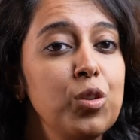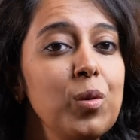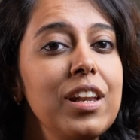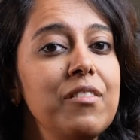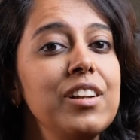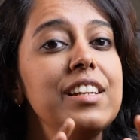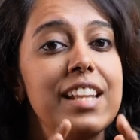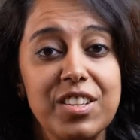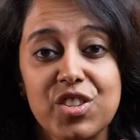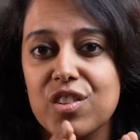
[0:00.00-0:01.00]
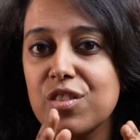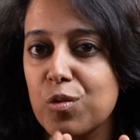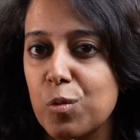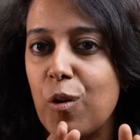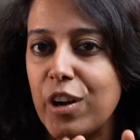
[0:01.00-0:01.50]
low-level, dexterous
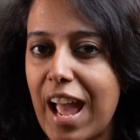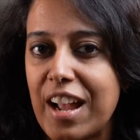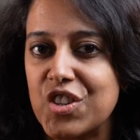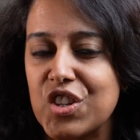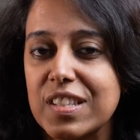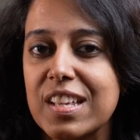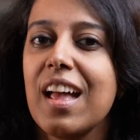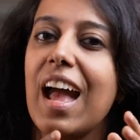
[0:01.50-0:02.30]
robot actions,